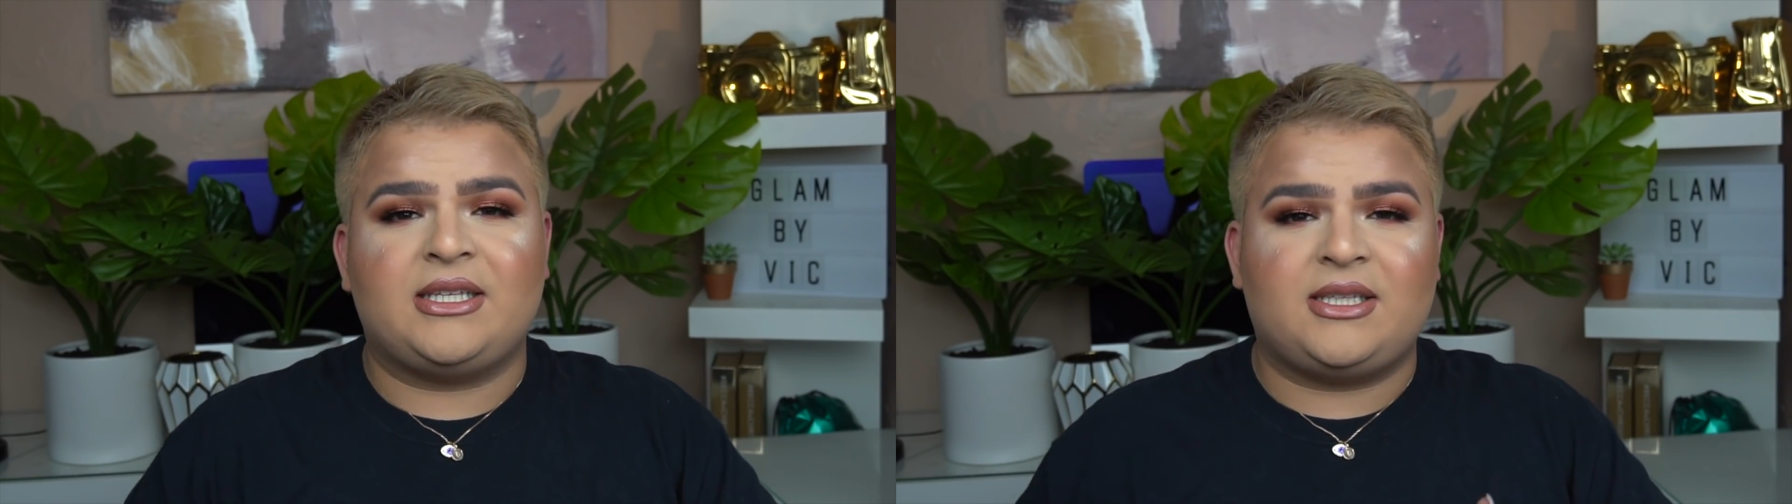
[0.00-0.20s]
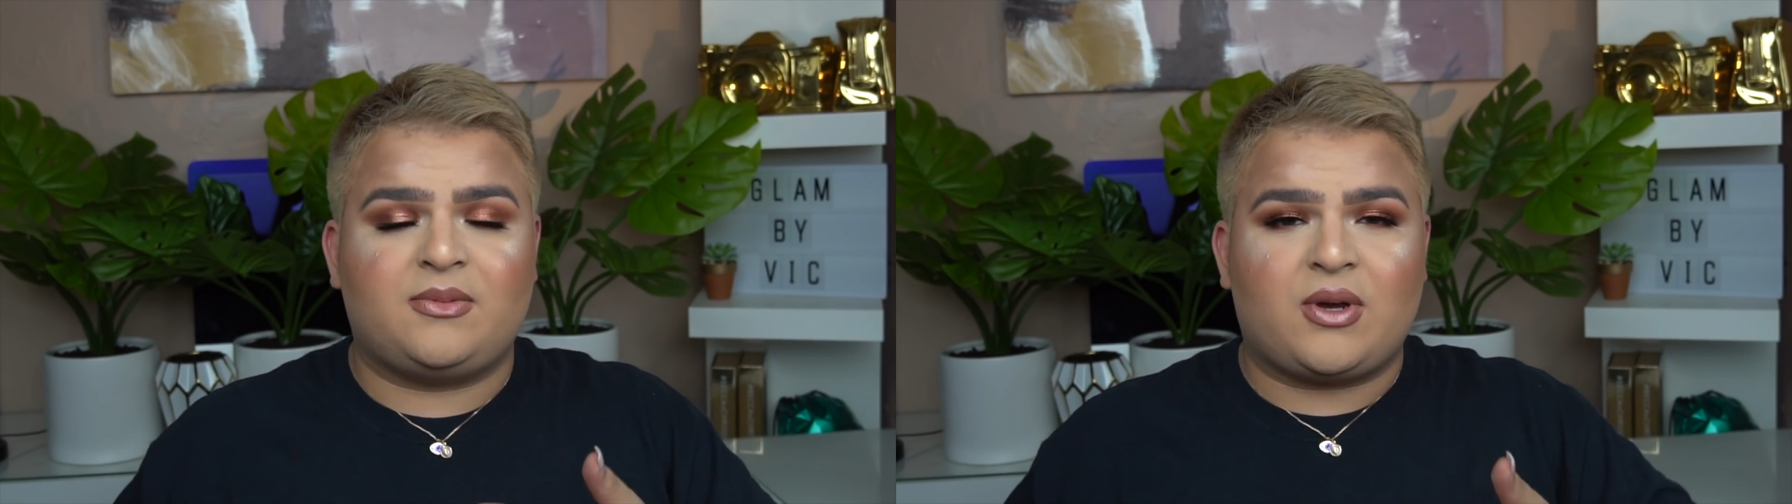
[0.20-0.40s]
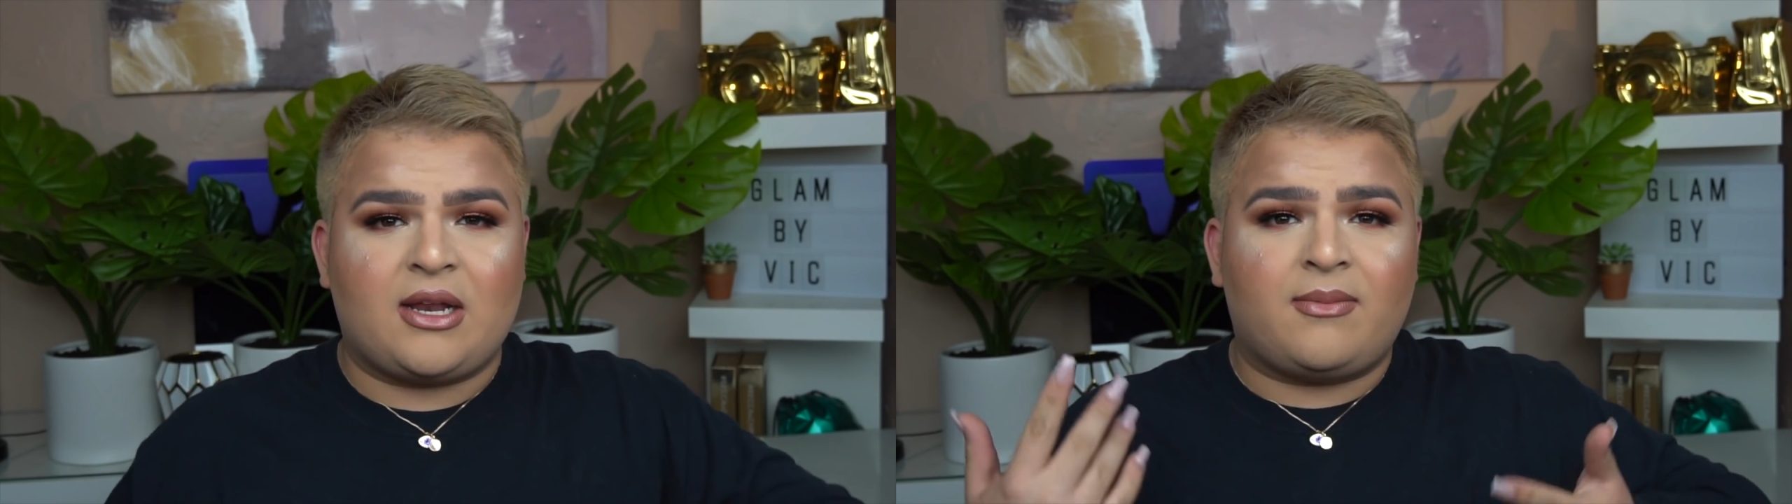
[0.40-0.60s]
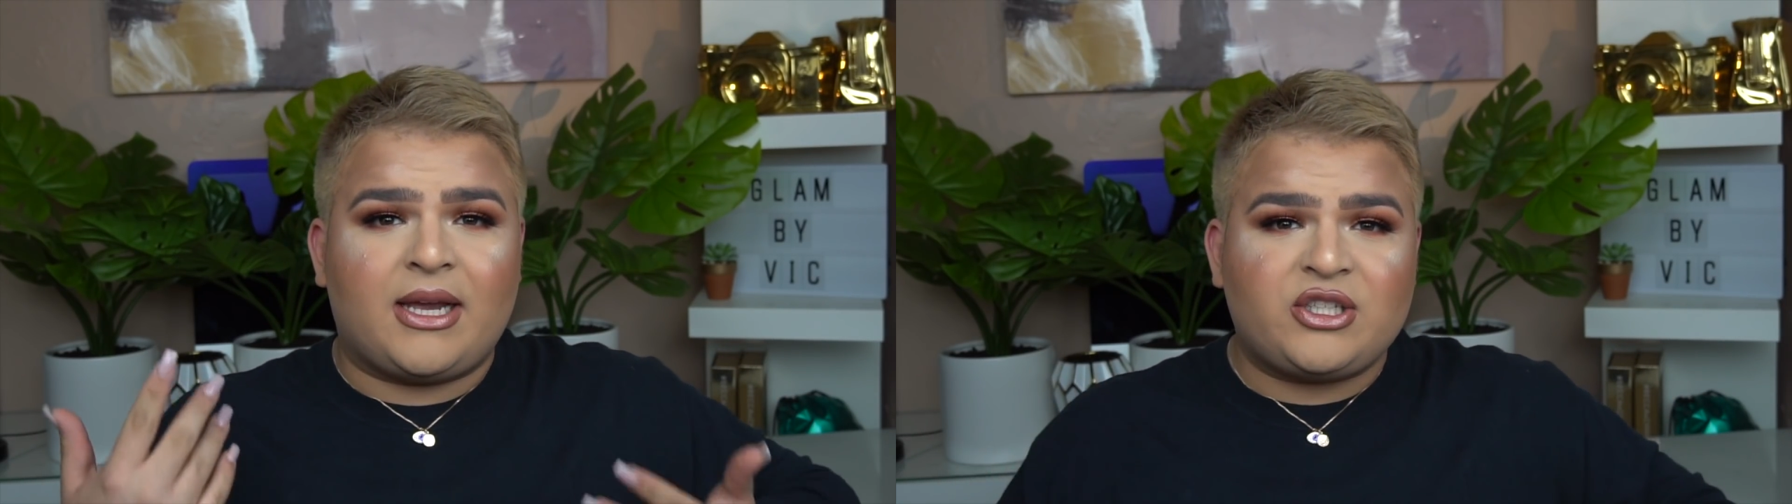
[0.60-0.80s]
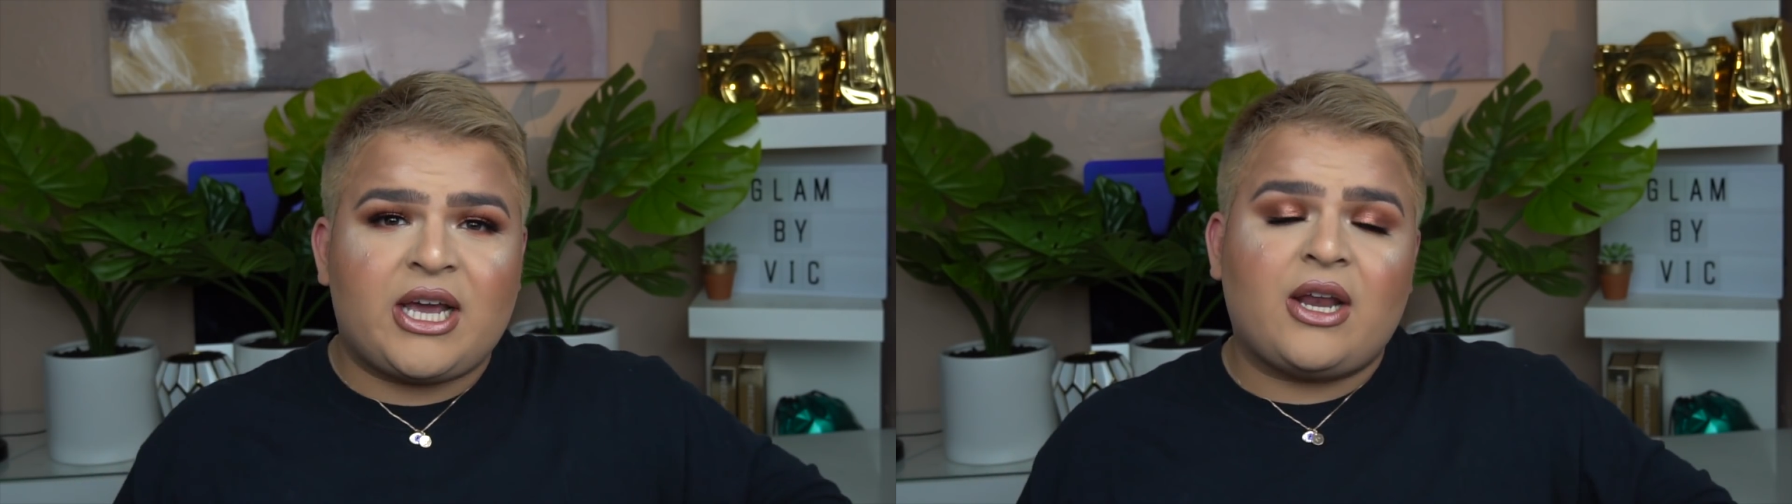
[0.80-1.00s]
to subscribe to
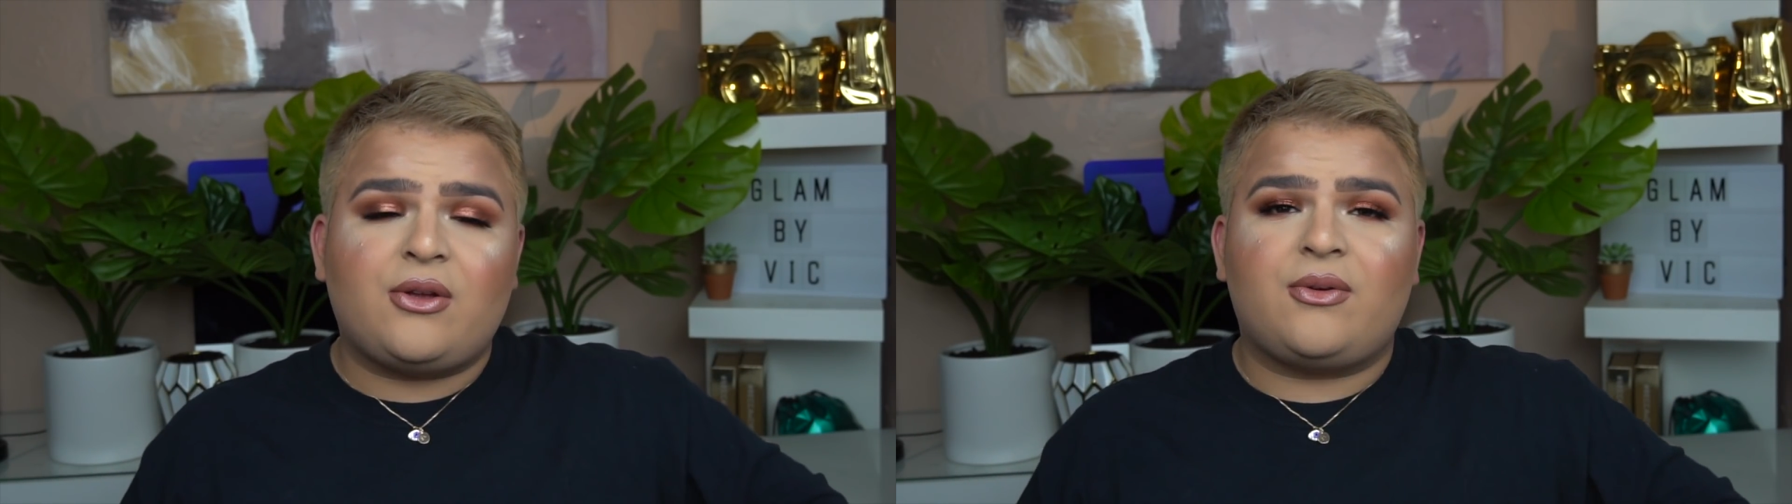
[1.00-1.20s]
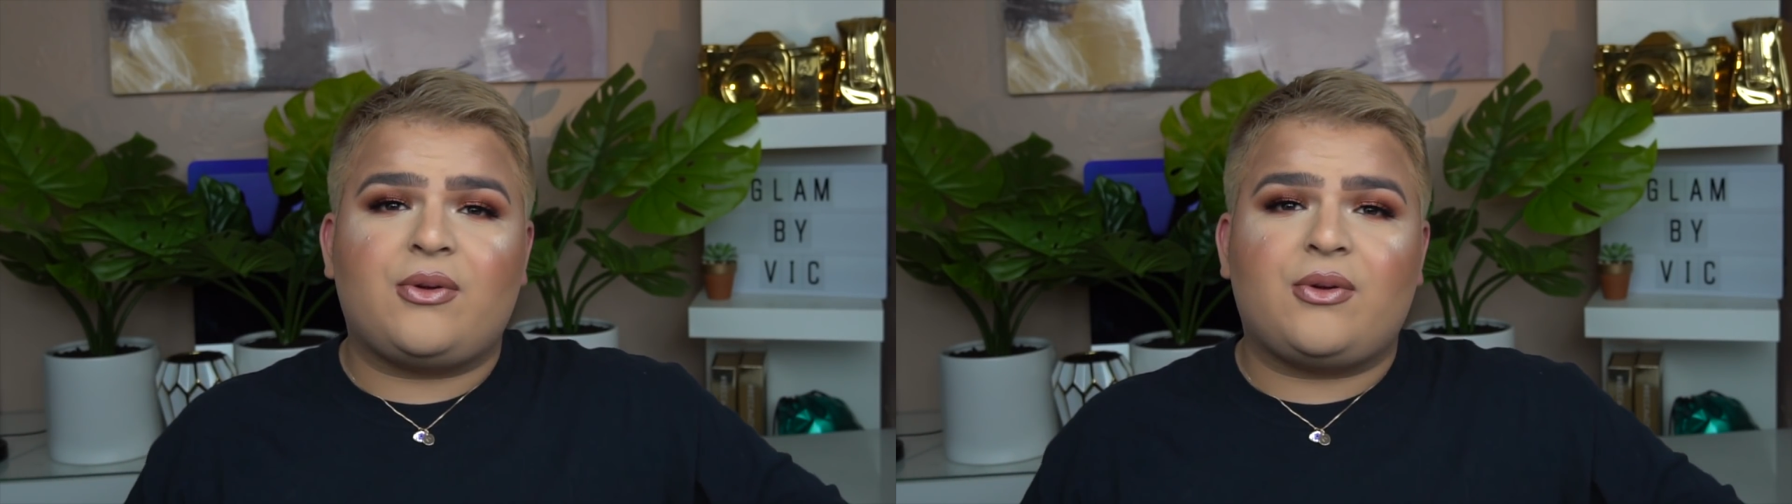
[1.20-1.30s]
my channel.